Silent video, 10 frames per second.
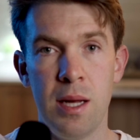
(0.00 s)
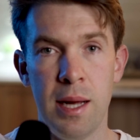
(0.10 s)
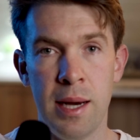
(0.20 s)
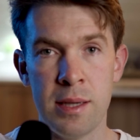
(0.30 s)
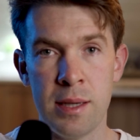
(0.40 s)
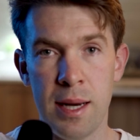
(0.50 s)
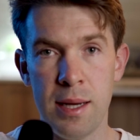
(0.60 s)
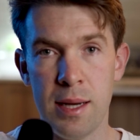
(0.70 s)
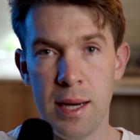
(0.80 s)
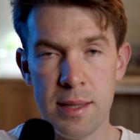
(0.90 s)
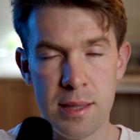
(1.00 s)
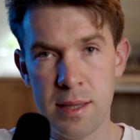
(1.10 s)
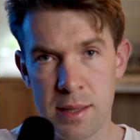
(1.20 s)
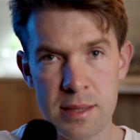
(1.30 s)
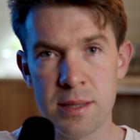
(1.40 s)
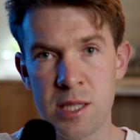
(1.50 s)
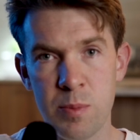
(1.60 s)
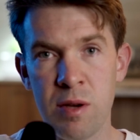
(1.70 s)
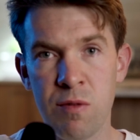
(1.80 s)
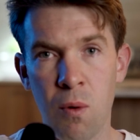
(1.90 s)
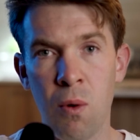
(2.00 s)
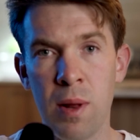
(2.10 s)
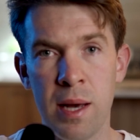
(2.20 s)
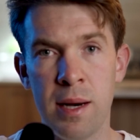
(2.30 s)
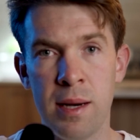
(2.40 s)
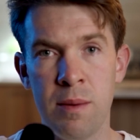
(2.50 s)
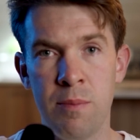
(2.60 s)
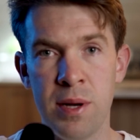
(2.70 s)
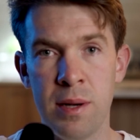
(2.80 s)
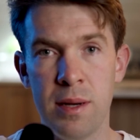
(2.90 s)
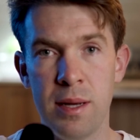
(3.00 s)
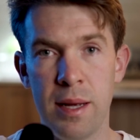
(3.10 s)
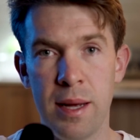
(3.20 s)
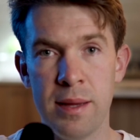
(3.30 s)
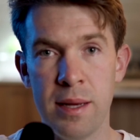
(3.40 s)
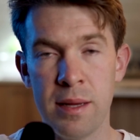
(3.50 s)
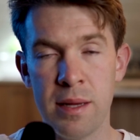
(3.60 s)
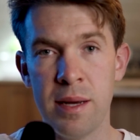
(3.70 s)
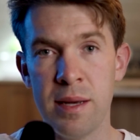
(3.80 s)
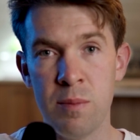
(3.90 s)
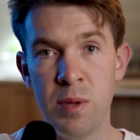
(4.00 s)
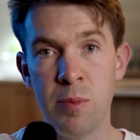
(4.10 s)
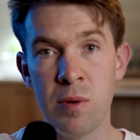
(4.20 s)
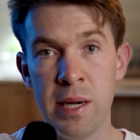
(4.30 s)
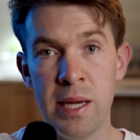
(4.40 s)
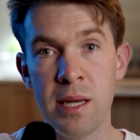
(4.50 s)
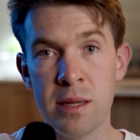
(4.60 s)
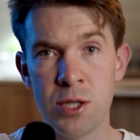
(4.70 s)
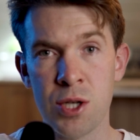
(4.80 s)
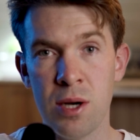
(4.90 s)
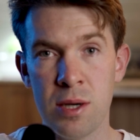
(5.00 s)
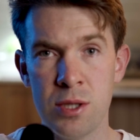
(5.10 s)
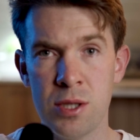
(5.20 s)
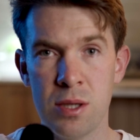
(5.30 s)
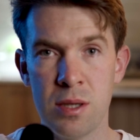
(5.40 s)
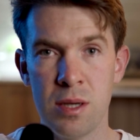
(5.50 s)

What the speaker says: And it doesn't speak for all AI, but at the end of the day, the people leading the charge